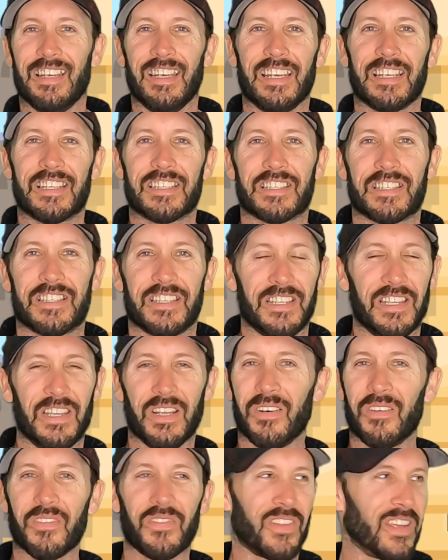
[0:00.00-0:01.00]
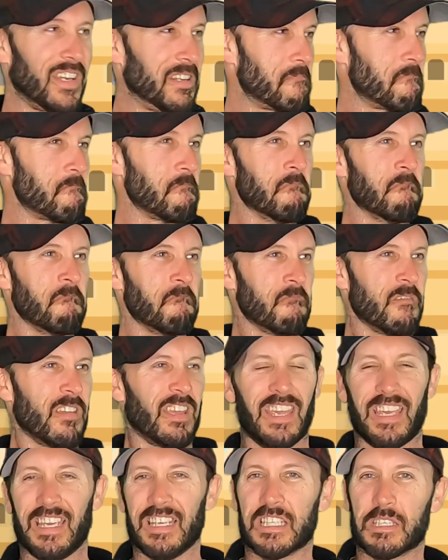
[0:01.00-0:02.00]
it's not that
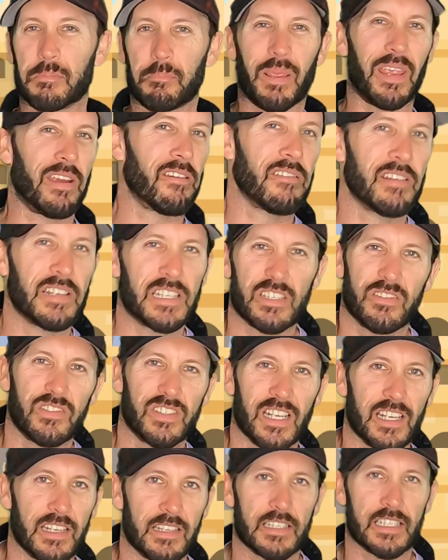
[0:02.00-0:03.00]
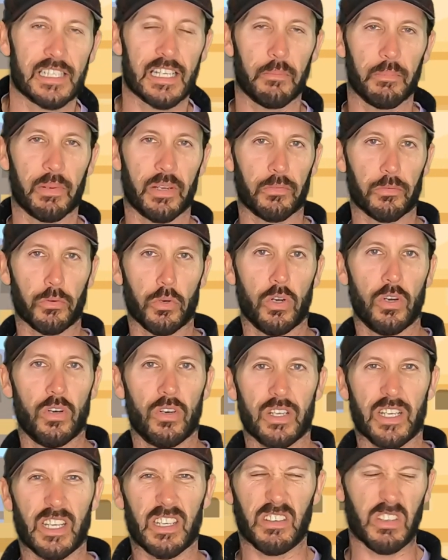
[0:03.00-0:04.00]
his parents have done something
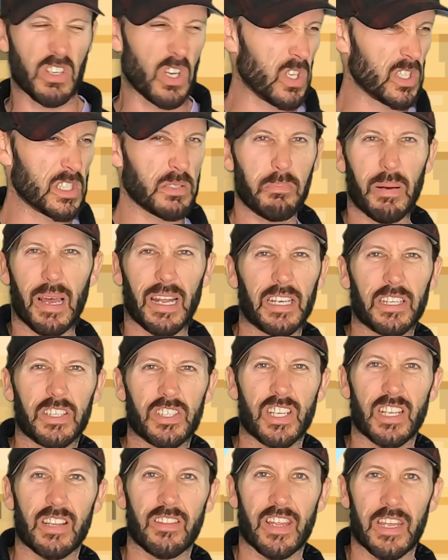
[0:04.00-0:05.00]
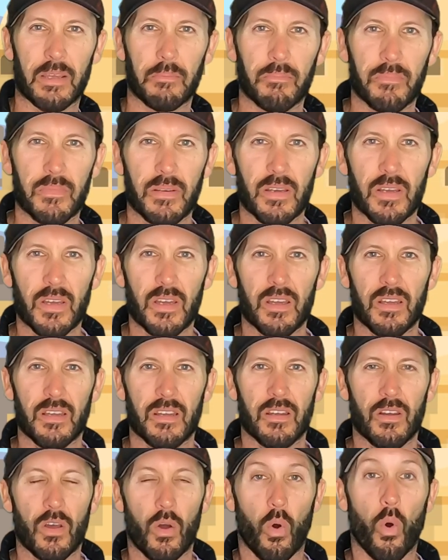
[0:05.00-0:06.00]
wrong and God's punishing them,
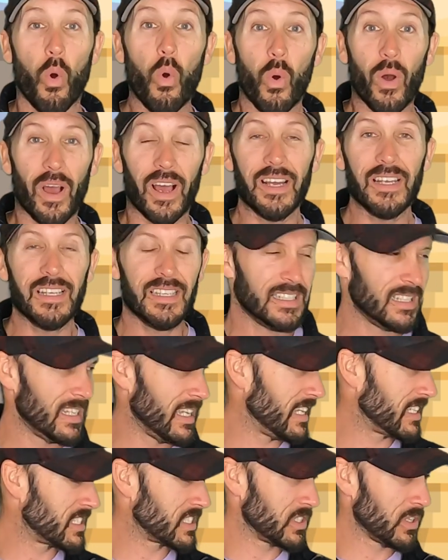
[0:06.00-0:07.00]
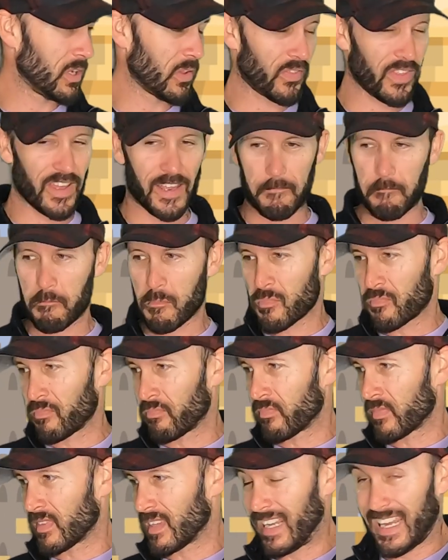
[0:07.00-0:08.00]
or it's not that
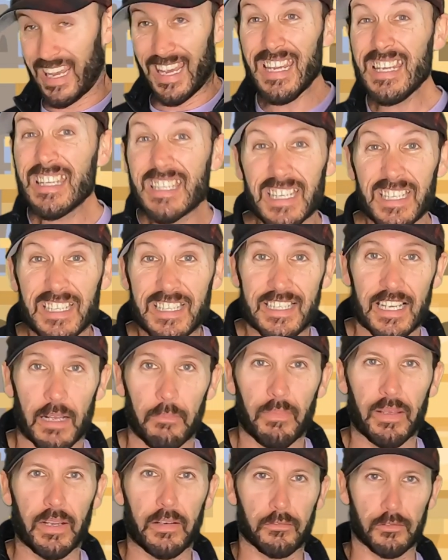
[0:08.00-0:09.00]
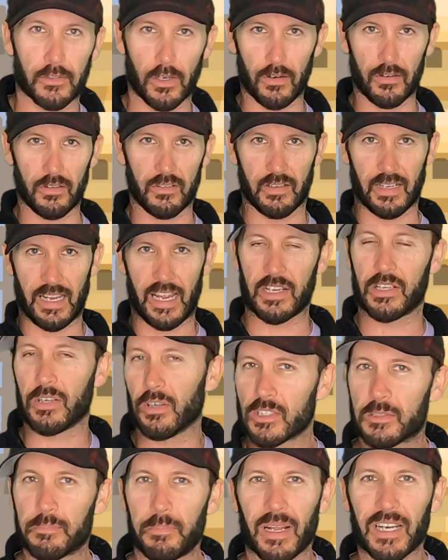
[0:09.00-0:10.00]
he did something wrong and
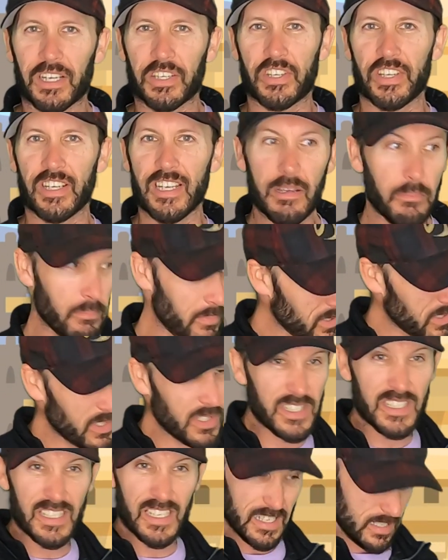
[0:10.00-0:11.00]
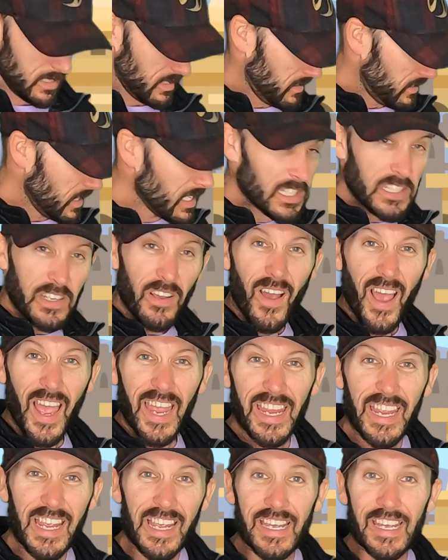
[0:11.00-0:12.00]
God's punishing him, because this
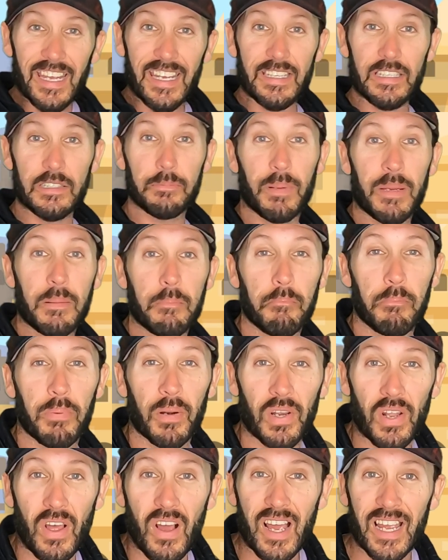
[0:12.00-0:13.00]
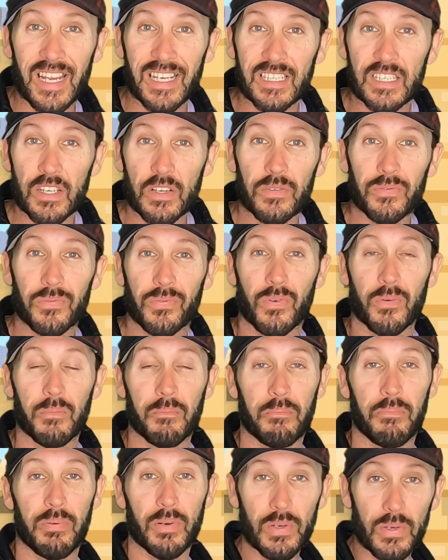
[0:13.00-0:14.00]
guy, he's been blind from
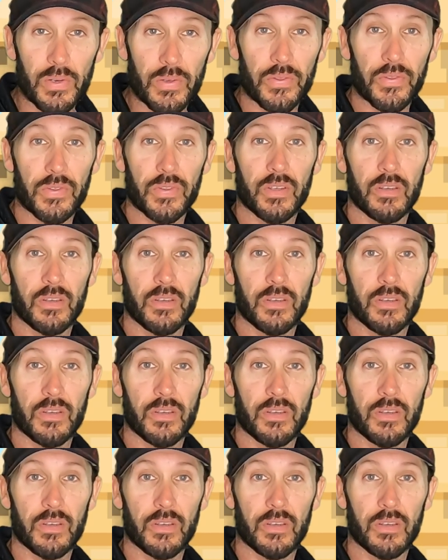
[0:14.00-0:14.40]
birth.